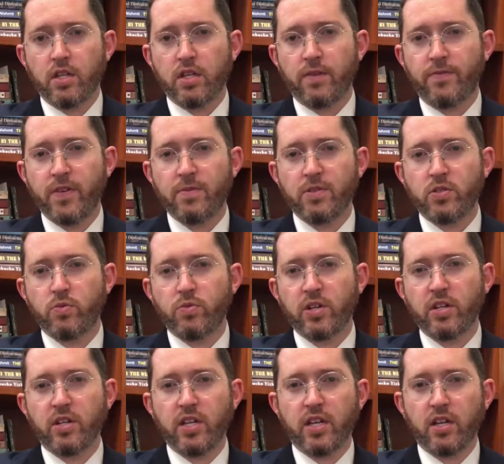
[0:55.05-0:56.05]
Yefim is
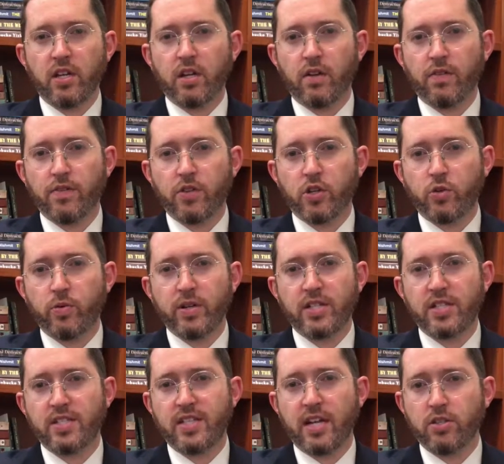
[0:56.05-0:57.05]
really the
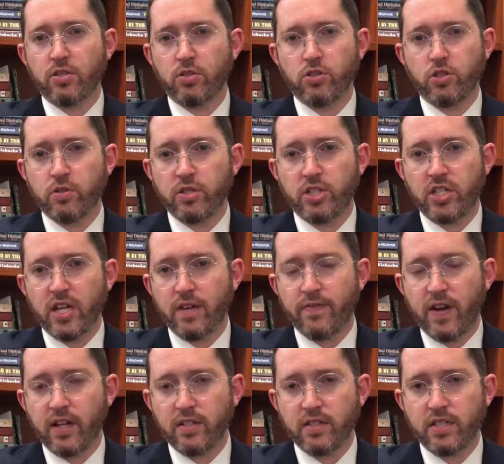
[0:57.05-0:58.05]
quintessential Jewish Gen
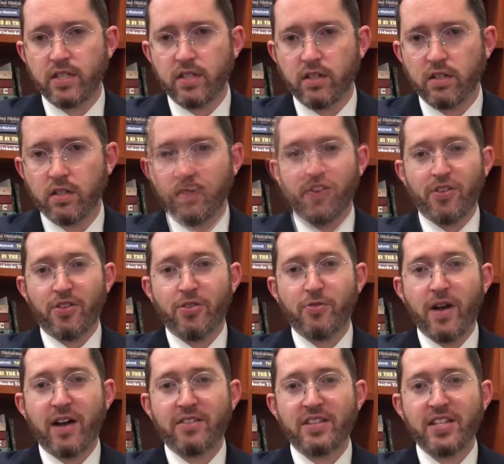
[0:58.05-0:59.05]
volunteer.
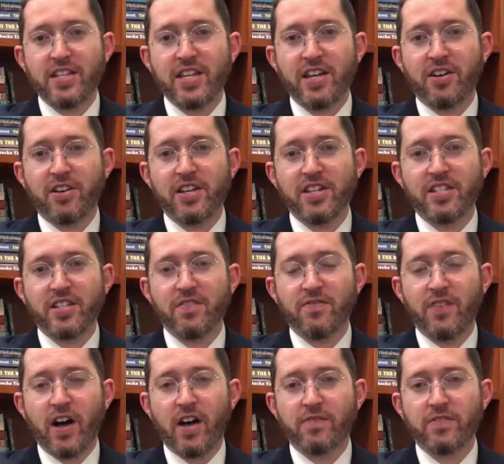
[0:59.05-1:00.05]
Throughout the year, he is
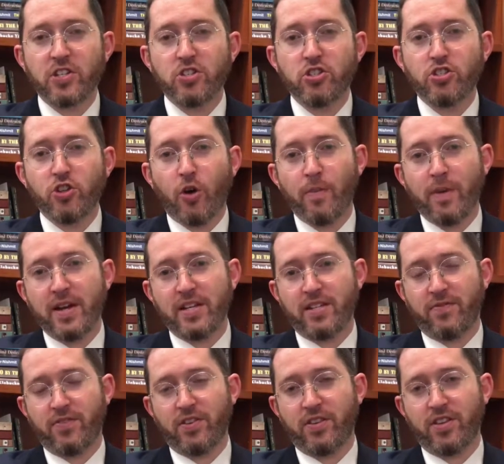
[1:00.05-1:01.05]
involved in so many
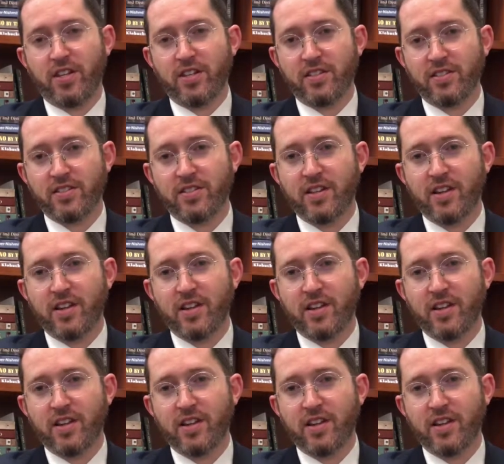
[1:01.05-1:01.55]
different things: